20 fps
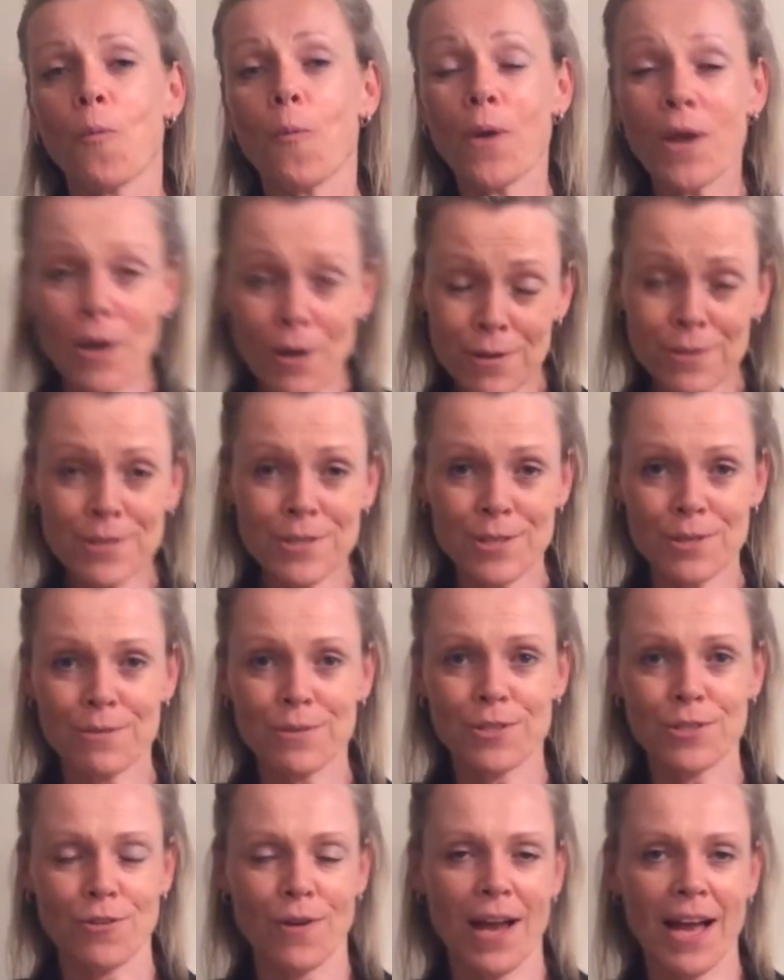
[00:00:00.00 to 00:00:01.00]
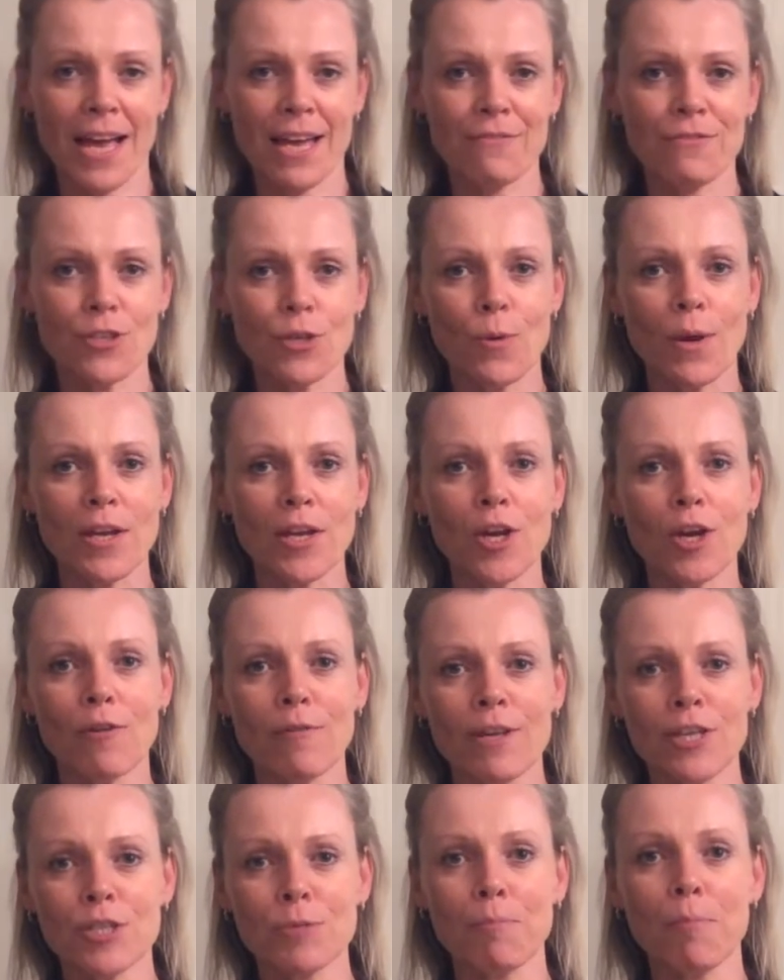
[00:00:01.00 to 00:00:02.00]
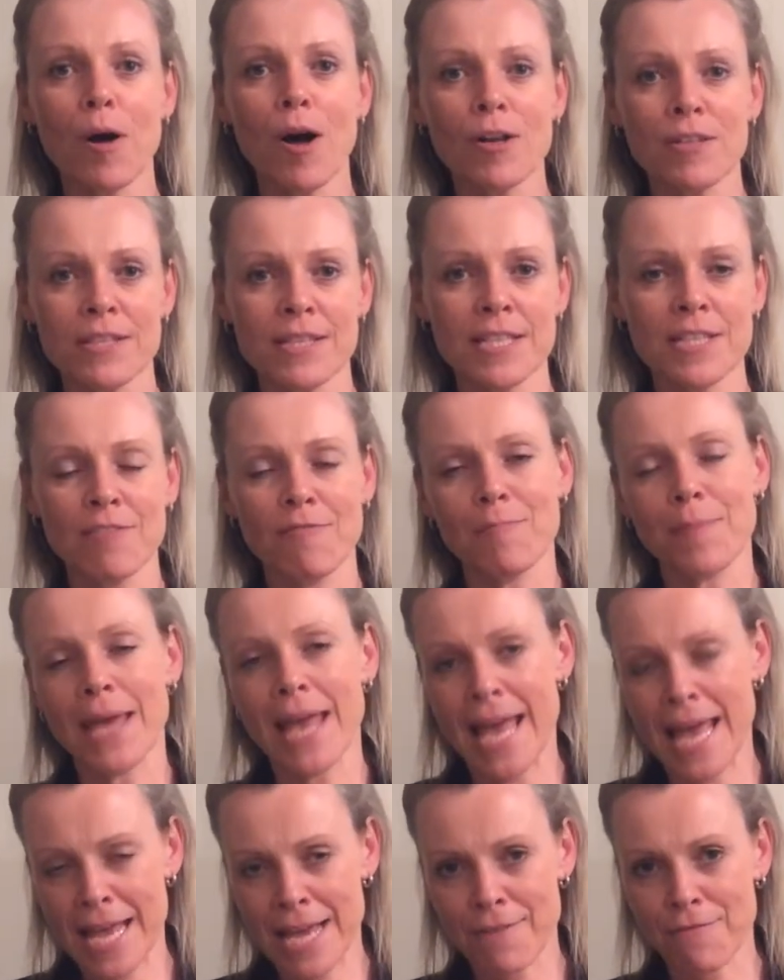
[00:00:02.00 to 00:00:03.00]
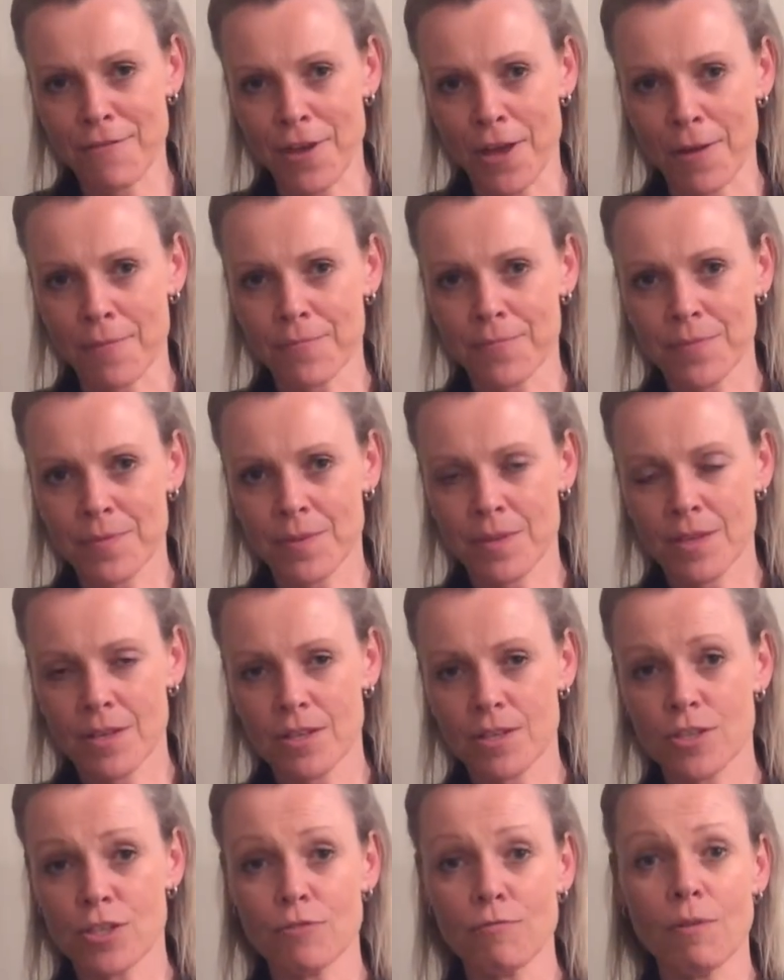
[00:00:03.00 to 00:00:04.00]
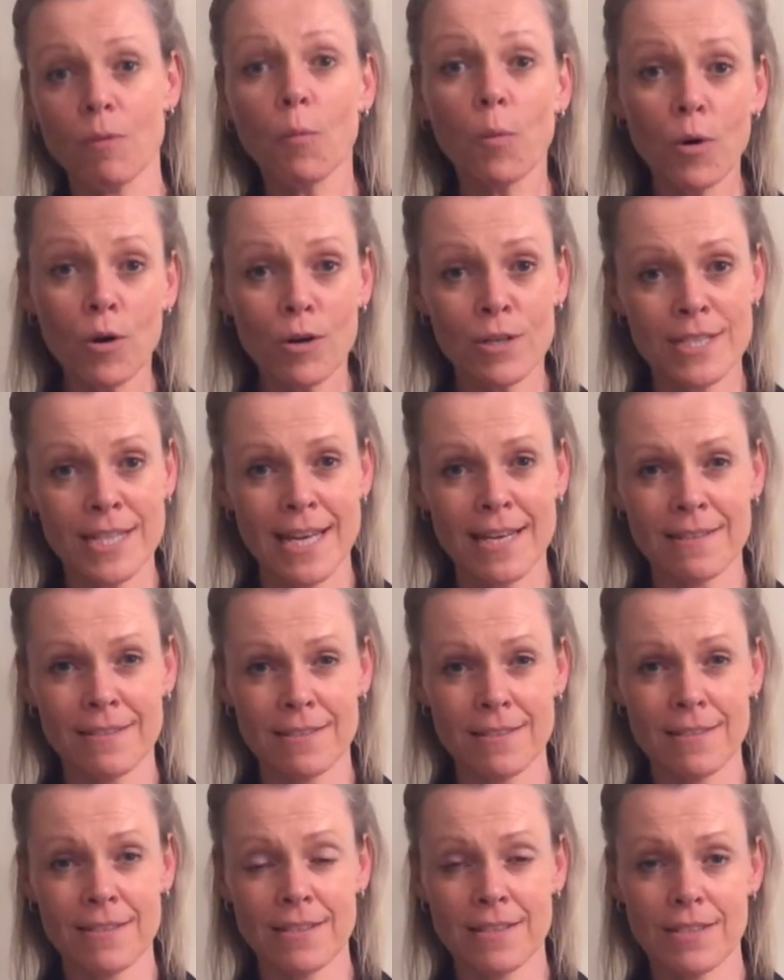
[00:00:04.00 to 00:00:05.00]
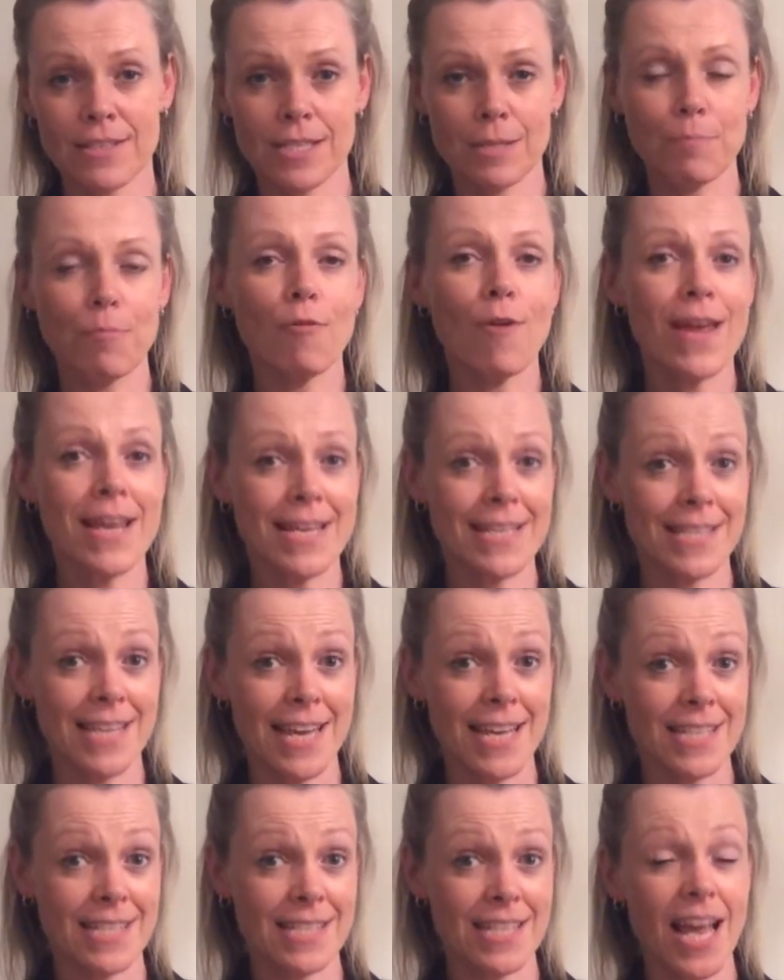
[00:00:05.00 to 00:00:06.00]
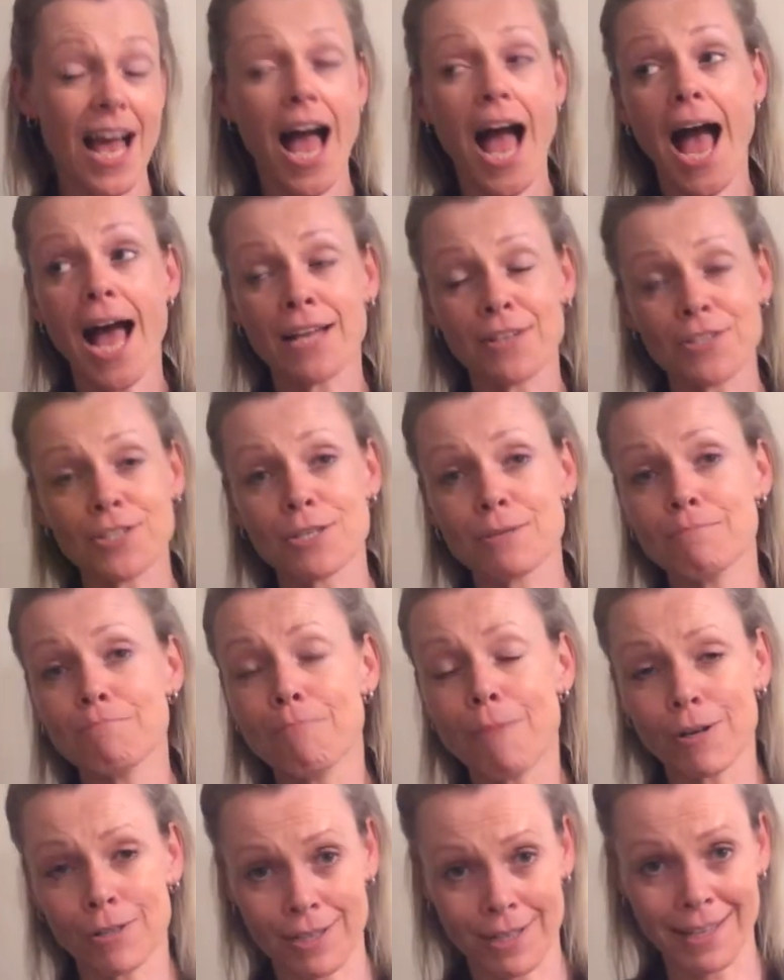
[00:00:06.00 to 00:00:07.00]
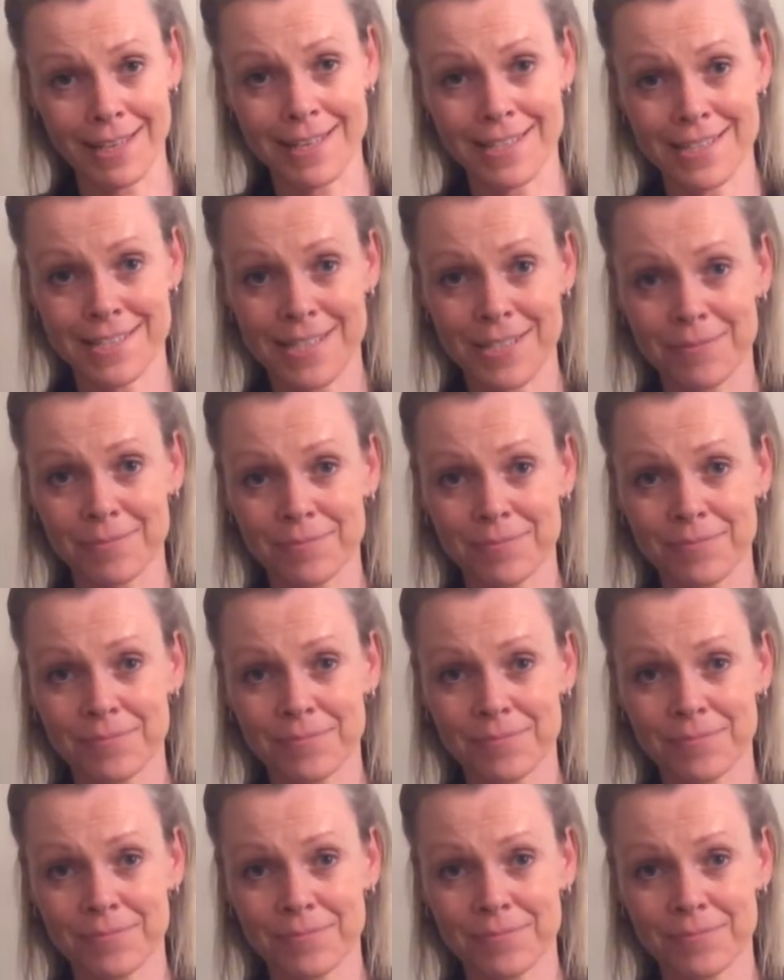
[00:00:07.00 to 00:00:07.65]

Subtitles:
We also strive to encourage positive behaviour, to reward it, to praise it, and to model it.